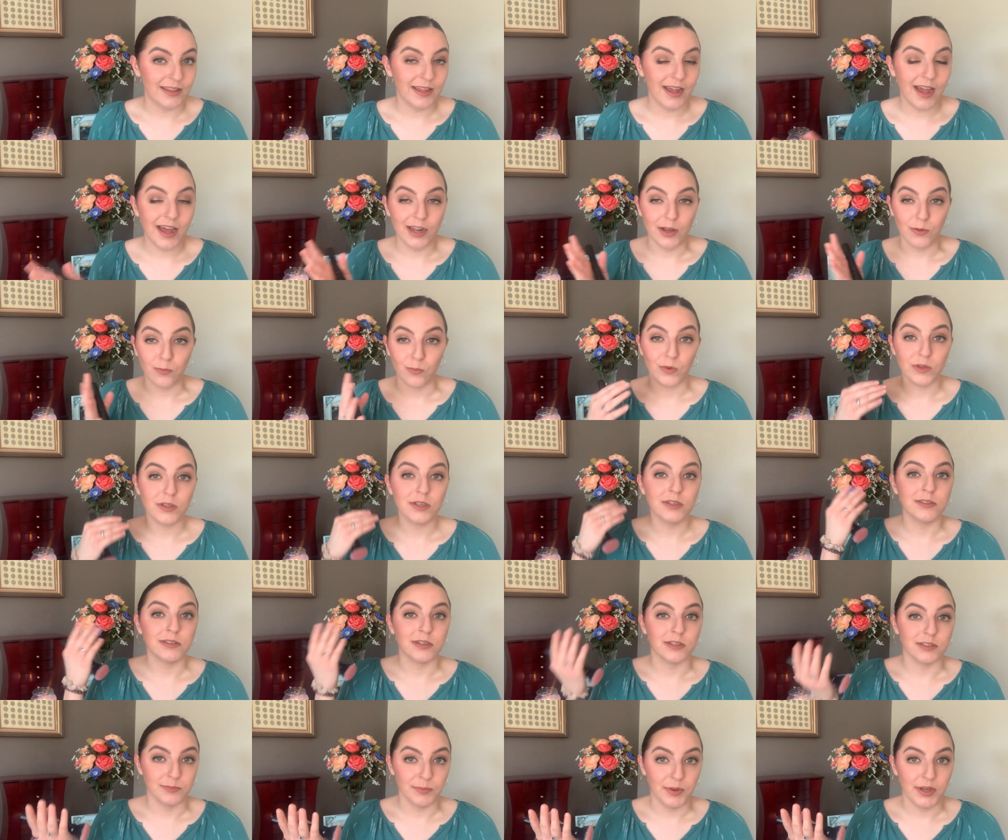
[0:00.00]
that. It really
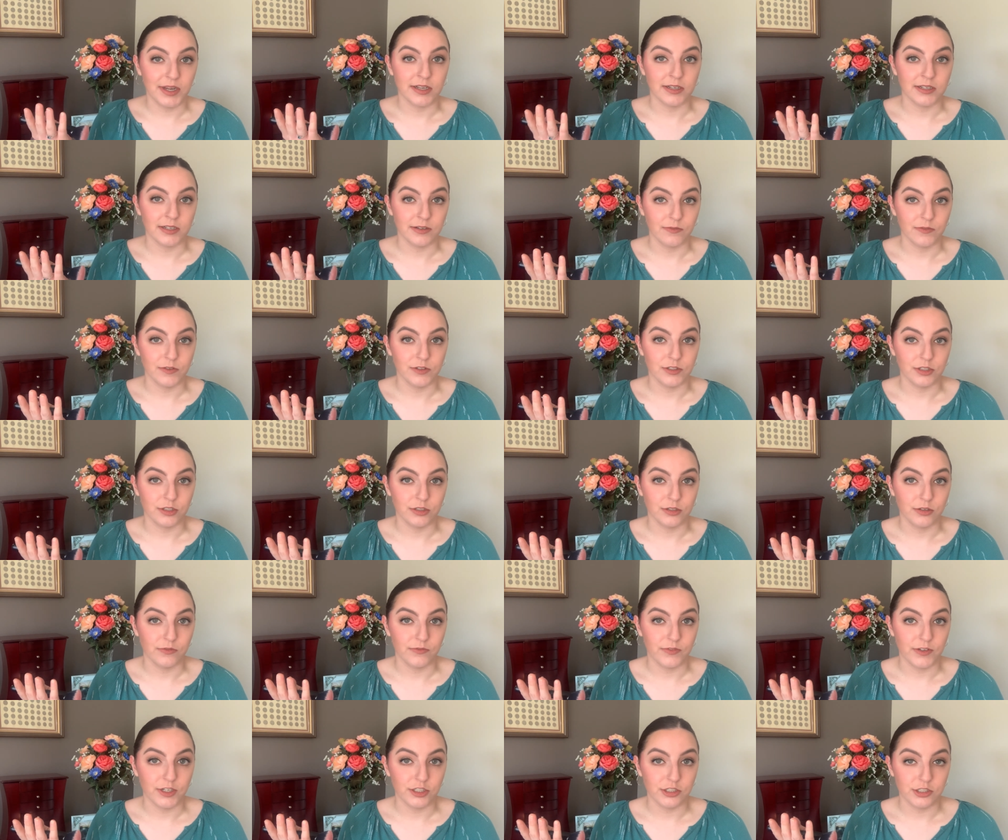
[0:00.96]
does make a difference in your
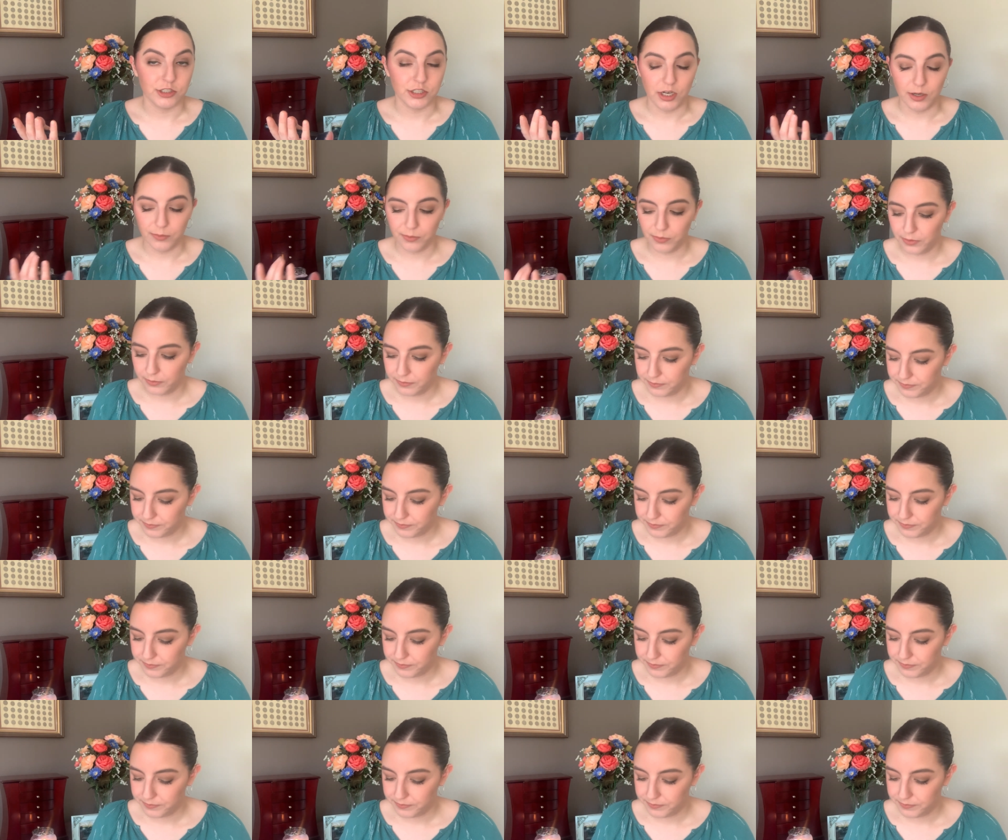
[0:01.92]
face shape.